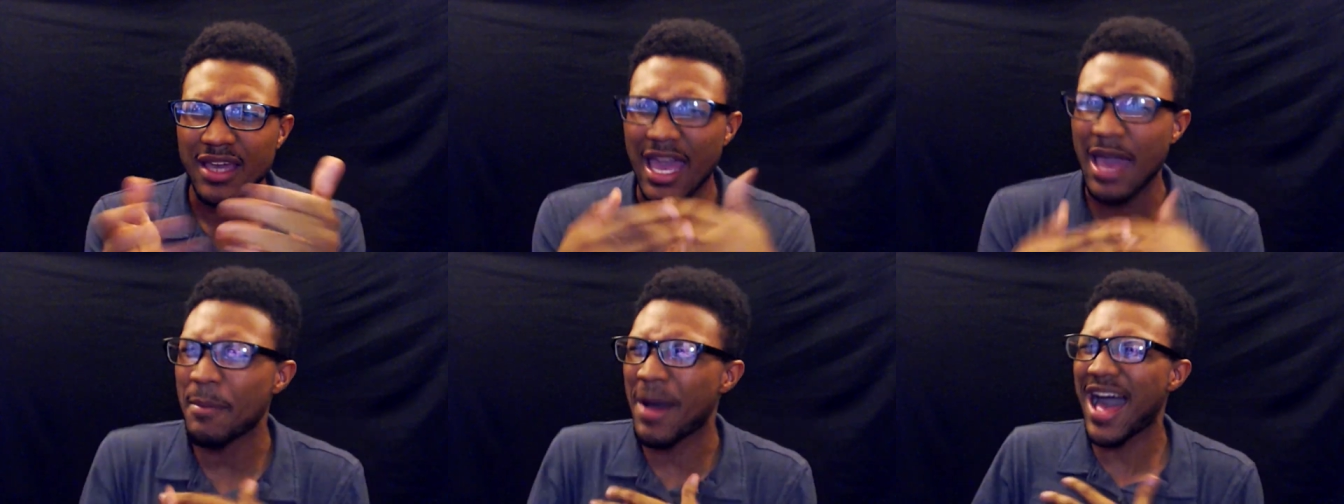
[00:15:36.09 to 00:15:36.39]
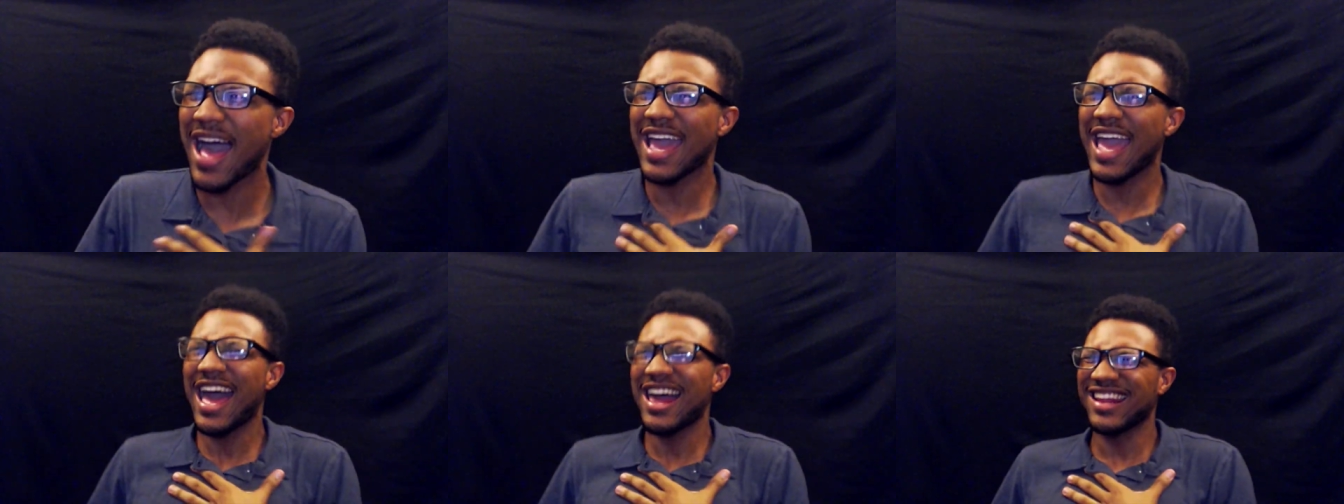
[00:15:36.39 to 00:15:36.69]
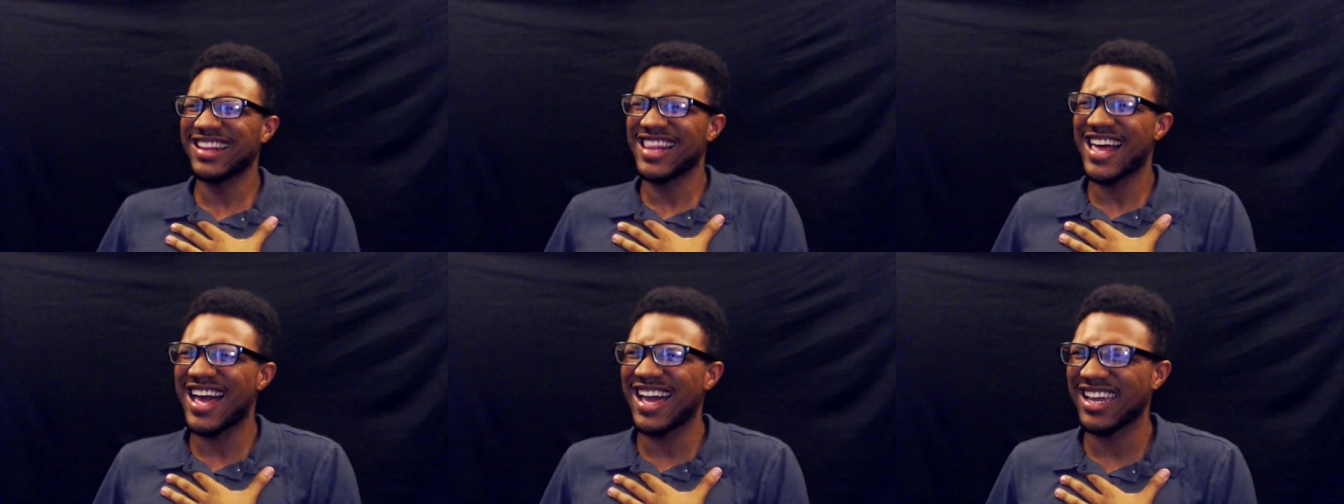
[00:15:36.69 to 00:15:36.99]
Am I
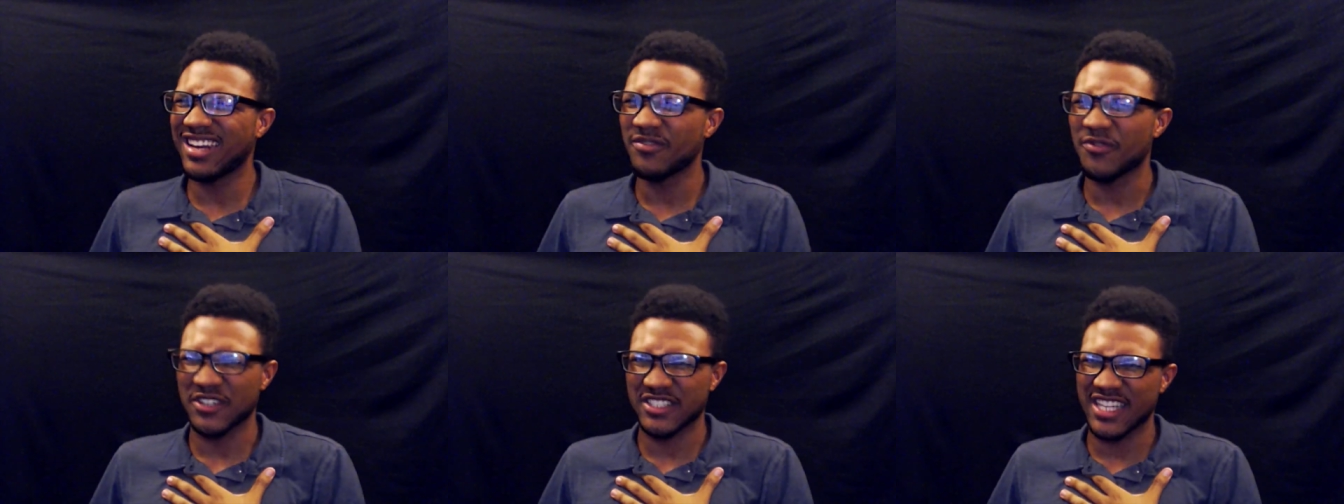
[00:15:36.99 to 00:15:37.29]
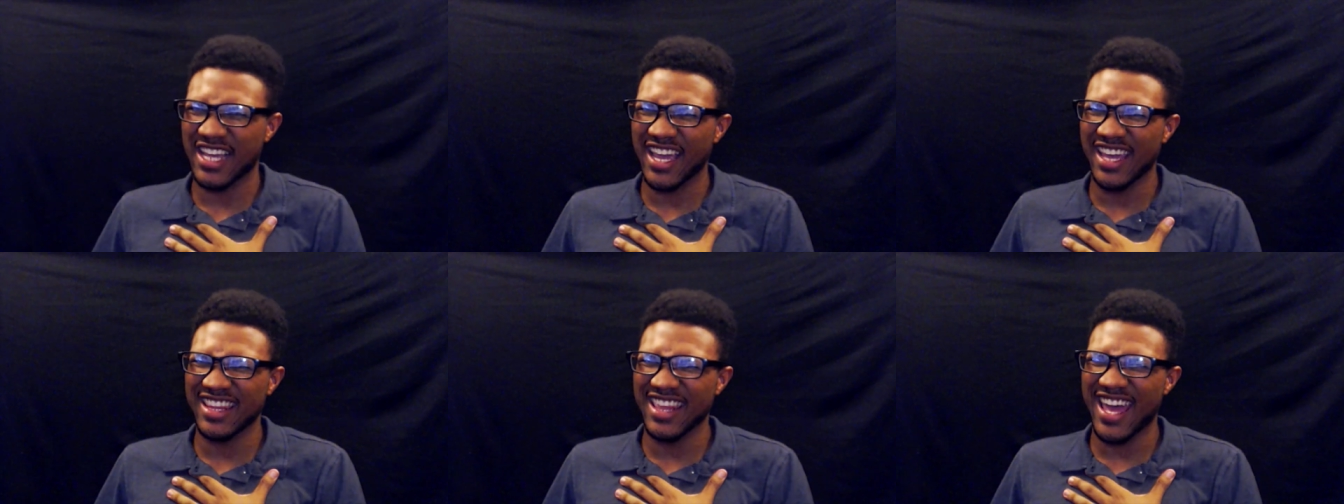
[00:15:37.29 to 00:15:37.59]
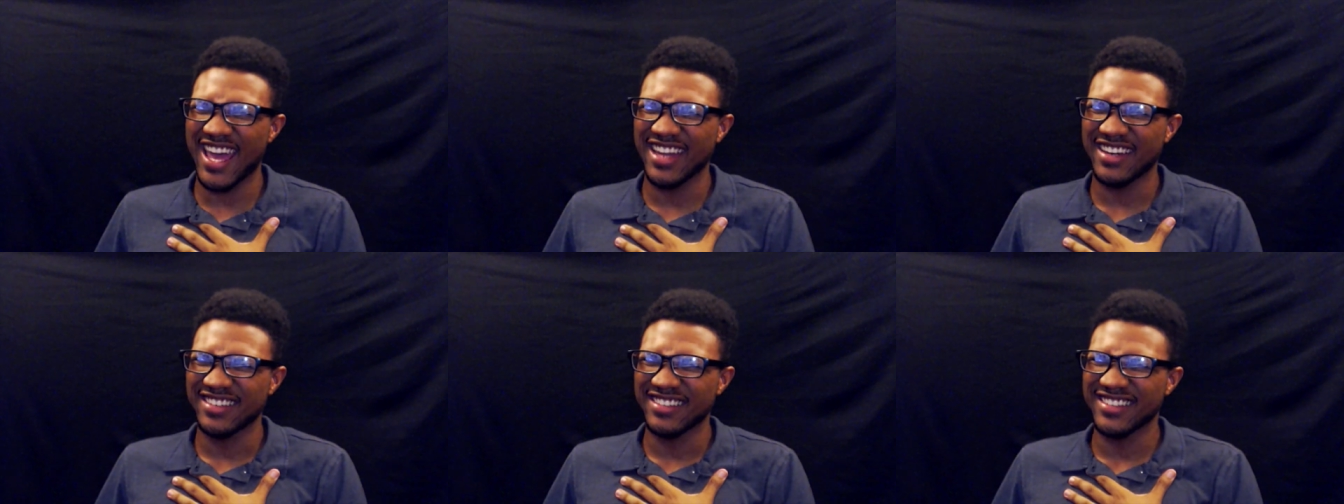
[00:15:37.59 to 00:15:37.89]
out of line for saying
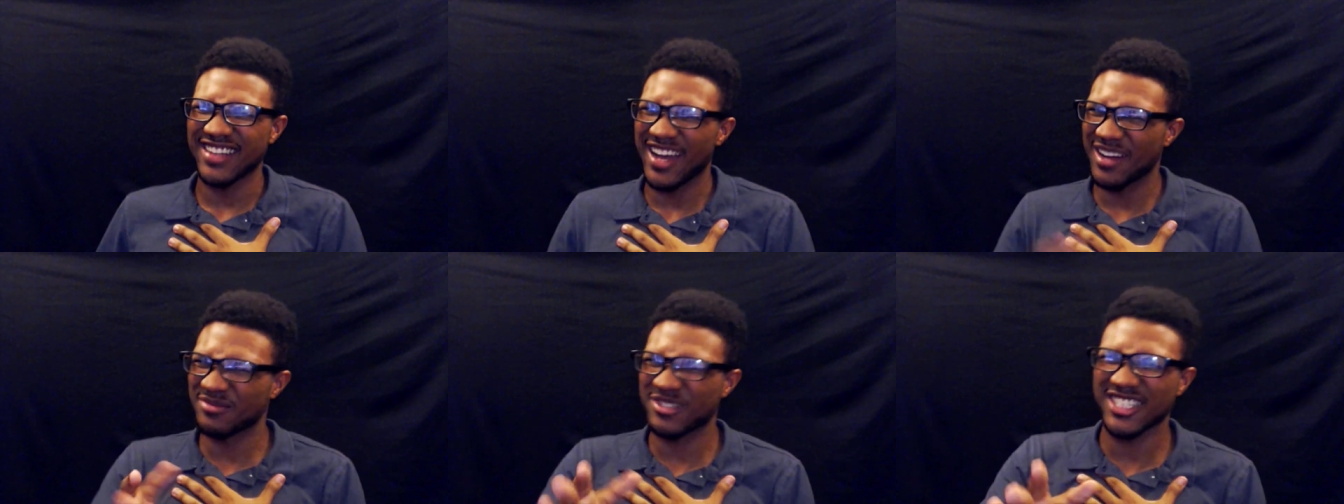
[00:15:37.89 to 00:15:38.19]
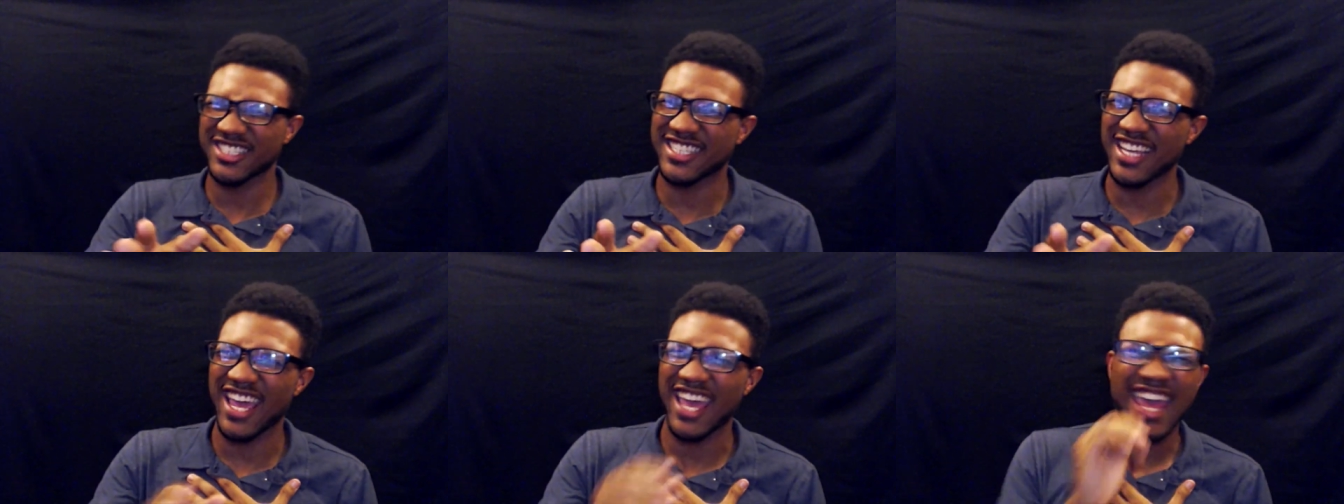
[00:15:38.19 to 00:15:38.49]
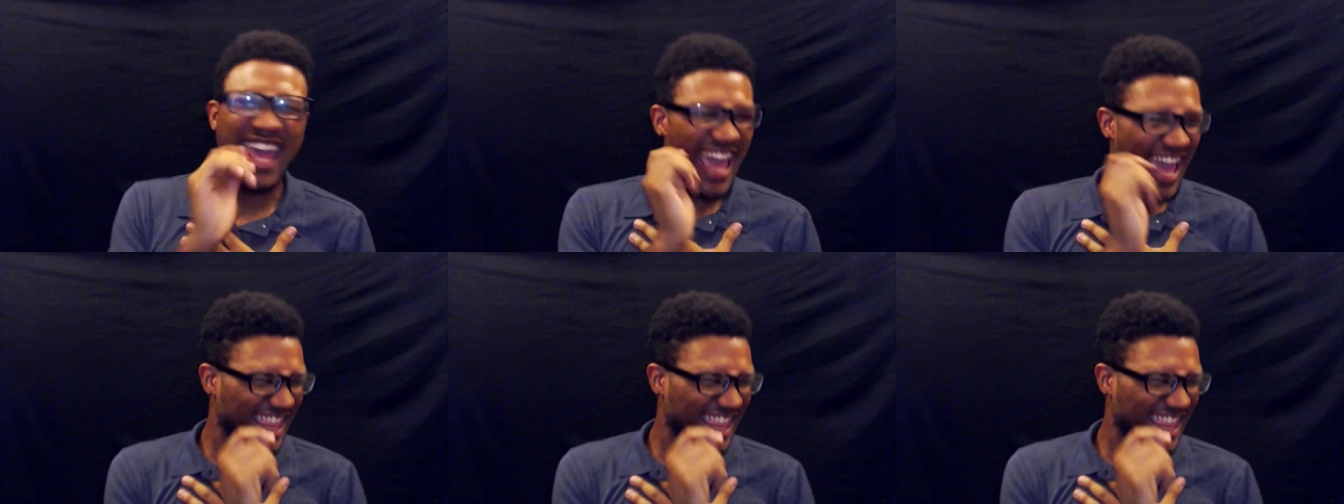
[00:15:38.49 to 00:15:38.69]
that? I'm just saying.